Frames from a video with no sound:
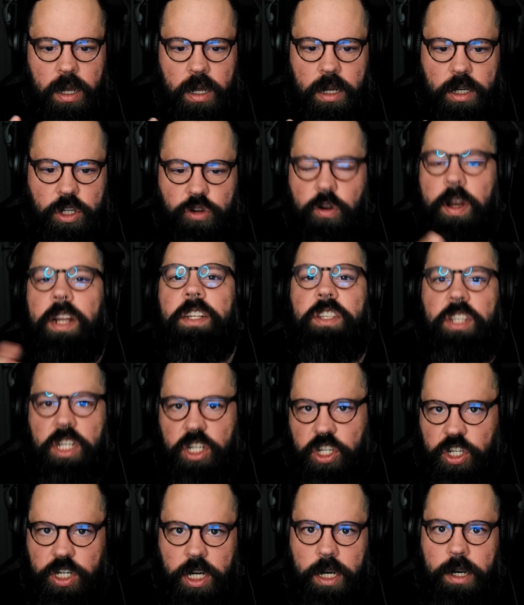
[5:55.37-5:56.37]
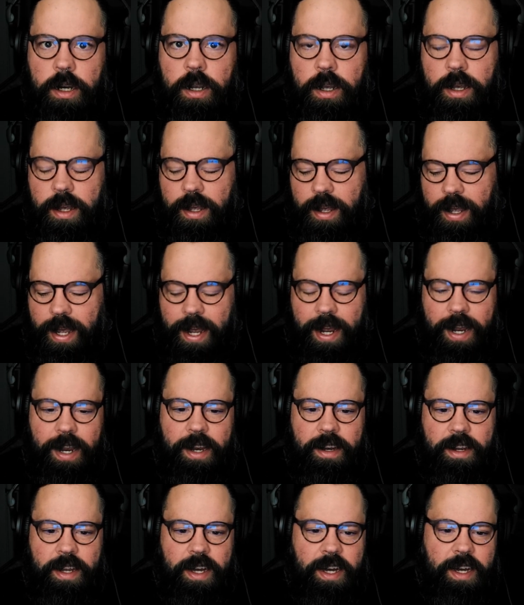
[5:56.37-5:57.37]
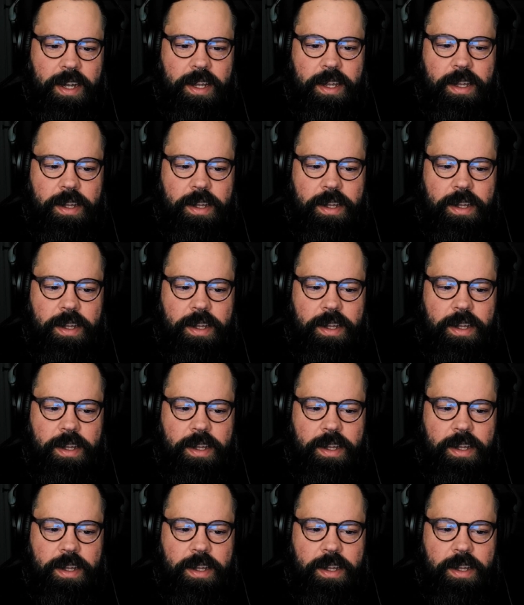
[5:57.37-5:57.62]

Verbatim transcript: transition, and uh,